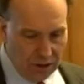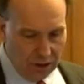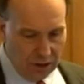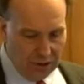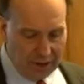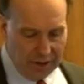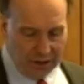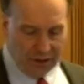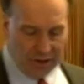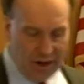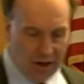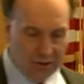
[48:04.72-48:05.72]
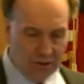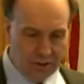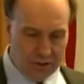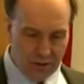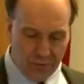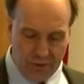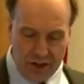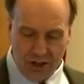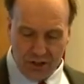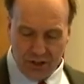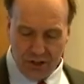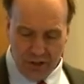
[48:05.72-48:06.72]
Okay, now to
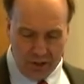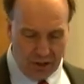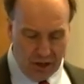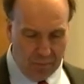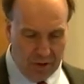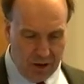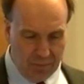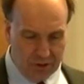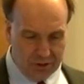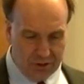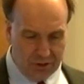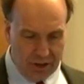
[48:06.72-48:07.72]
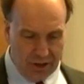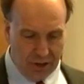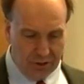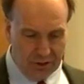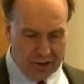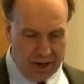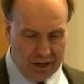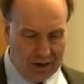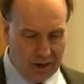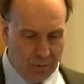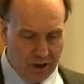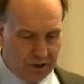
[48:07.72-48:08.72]
finish, I'm almost uh, done, and
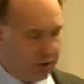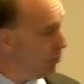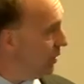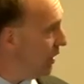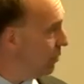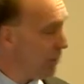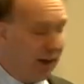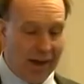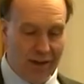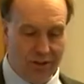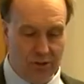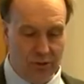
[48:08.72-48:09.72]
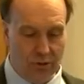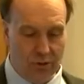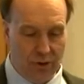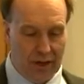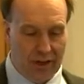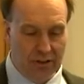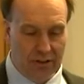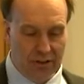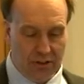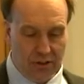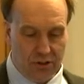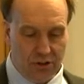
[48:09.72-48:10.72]
I wanted to bring it back to, uh,
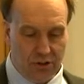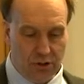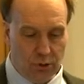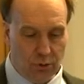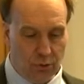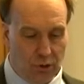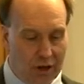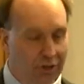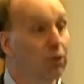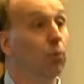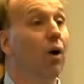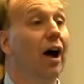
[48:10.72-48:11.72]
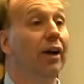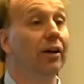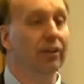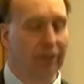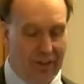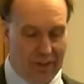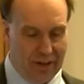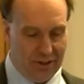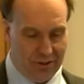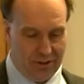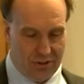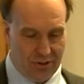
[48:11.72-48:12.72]
to, uh, to water and
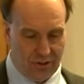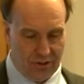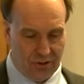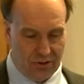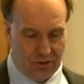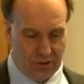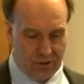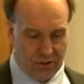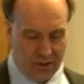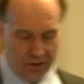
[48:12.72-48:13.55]
ice, just in